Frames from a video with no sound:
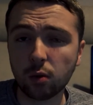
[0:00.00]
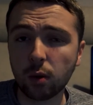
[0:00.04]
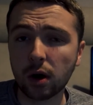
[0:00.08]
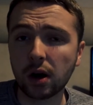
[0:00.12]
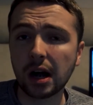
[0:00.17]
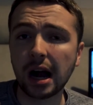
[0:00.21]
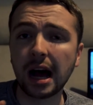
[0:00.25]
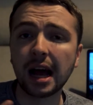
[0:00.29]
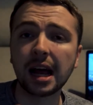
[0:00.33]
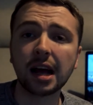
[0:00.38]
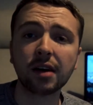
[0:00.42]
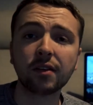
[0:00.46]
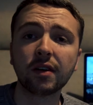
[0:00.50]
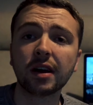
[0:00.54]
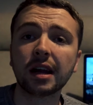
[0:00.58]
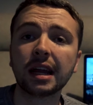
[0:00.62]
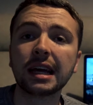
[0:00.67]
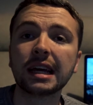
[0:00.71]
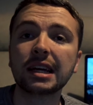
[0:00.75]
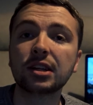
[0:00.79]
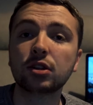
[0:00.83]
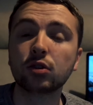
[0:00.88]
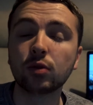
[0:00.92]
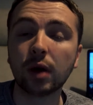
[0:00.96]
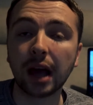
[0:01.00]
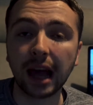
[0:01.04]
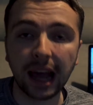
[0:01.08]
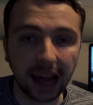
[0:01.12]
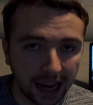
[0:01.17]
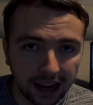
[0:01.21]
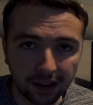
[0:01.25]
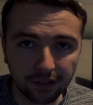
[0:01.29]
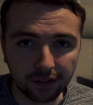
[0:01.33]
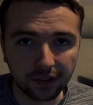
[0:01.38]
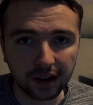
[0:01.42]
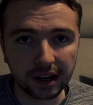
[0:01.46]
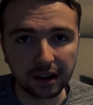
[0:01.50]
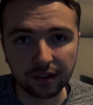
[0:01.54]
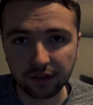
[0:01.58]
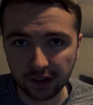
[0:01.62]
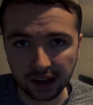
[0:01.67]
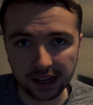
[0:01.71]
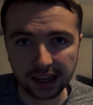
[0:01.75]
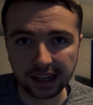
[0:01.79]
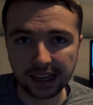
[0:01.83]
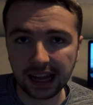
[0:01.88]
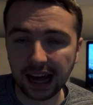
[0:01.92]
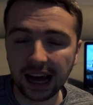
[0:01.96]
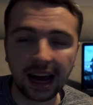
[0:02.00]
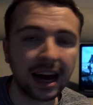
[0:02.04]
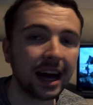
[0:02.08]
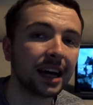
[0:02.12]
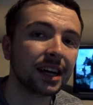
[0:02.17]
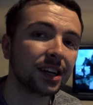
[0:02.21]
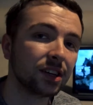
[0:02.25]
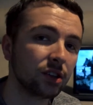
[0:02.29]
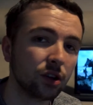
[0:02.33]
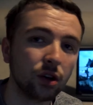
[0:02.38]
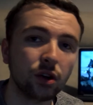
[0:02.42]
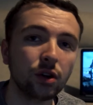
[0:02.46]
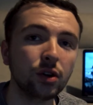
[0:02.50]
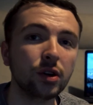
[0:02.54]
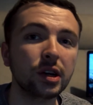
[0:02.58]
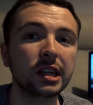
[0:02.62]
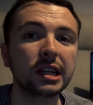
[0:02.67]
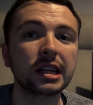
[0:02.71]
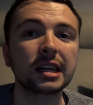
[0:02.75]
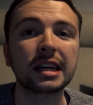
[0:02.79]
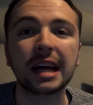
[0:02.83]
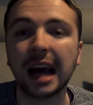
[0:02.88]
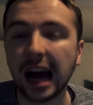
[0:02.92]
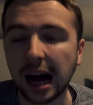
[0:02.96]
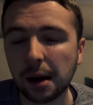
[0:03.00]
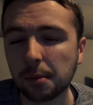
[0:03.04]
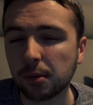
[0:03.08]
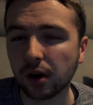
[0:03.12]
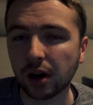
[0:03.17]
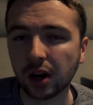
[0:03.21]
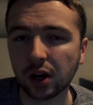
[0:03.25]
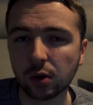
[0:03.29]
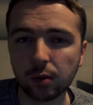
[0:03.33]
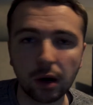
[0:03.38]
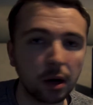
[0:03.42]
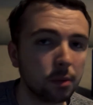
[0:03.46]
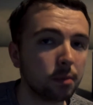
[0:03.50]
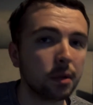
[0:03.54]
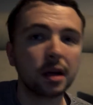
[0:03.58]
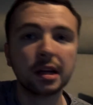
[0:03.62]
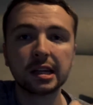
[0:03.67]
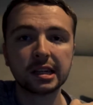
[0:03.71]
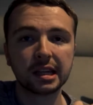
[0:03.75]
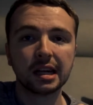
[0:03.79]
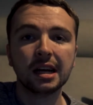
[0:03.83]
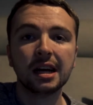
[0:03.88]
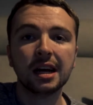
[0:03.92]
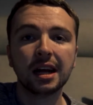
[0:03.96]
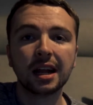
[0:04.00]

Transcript: where I have a link to everything that I use: camera equipments,